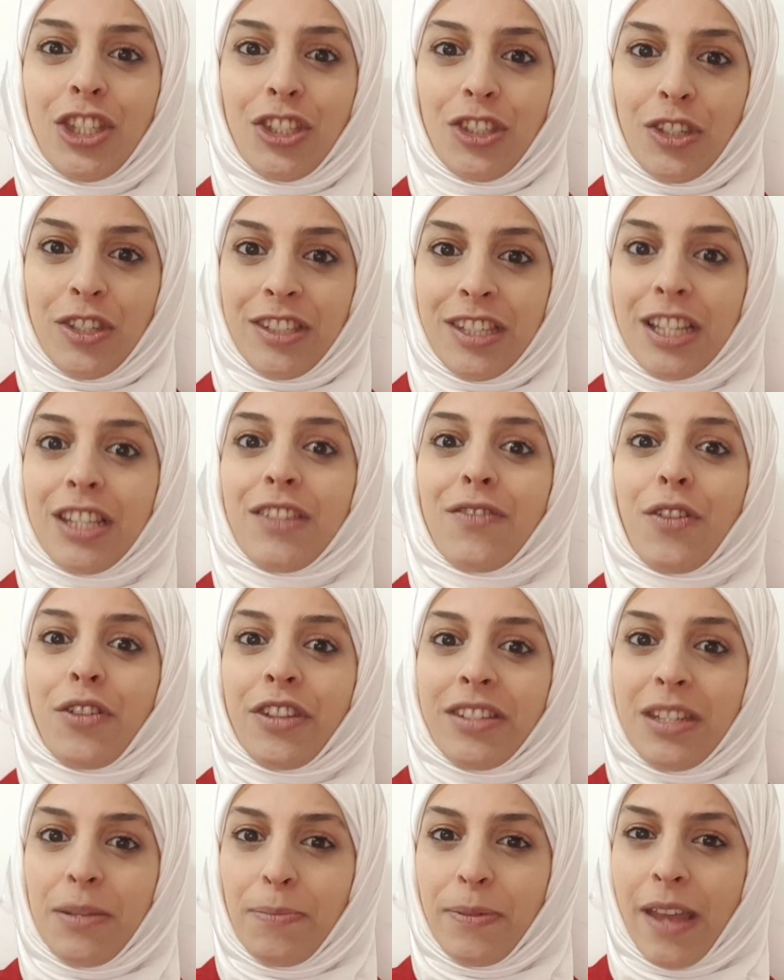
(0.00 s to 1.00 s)
to sit for
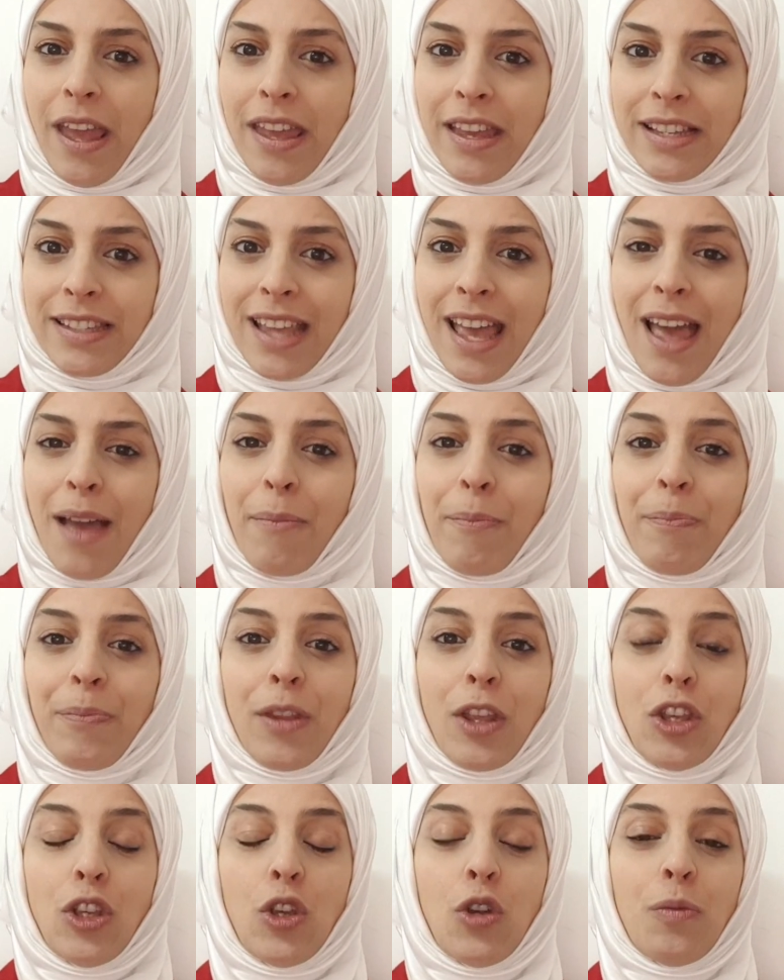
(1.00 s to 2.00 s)
the CPA exam,
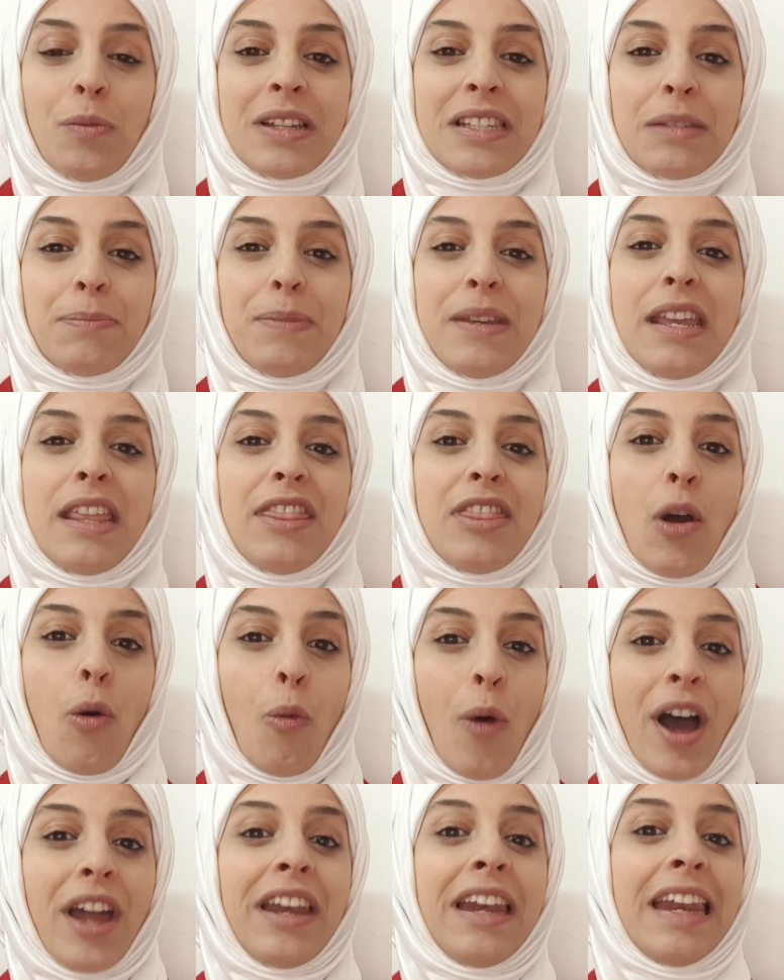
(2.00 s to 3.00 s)
you must be the
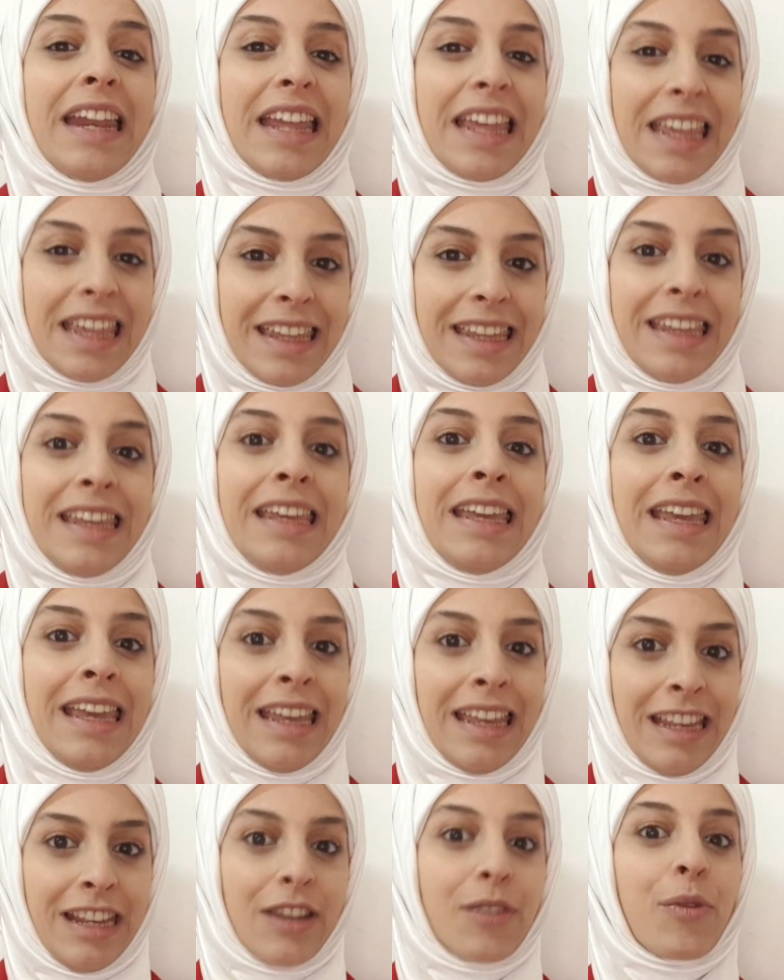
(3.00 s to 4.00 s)

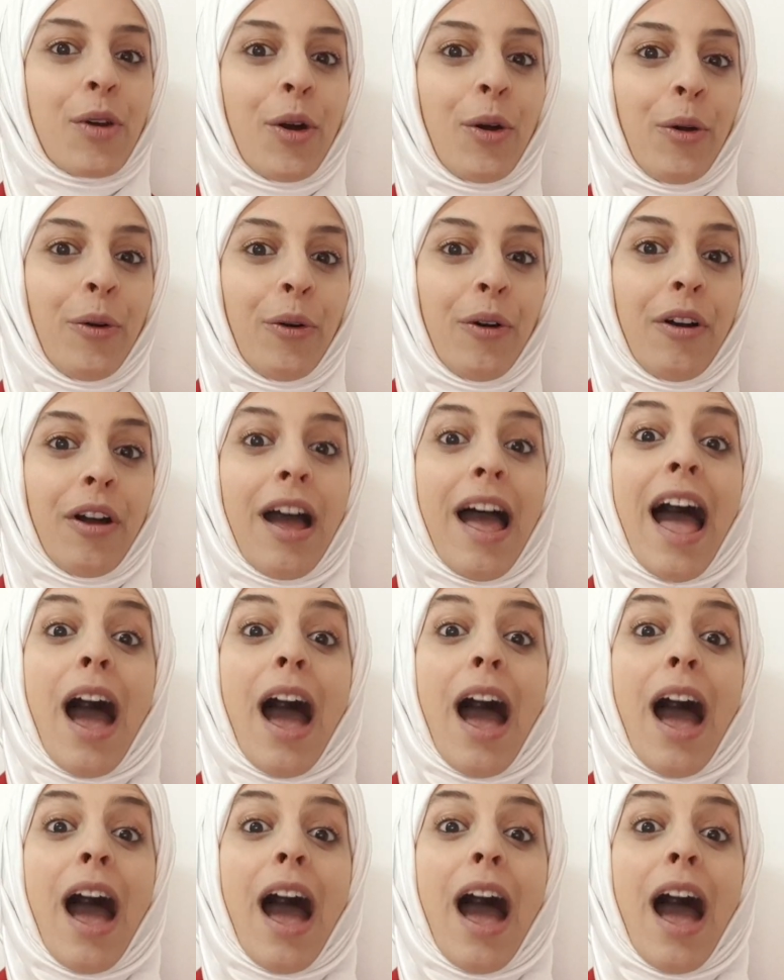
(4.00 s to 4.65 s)
1E hero.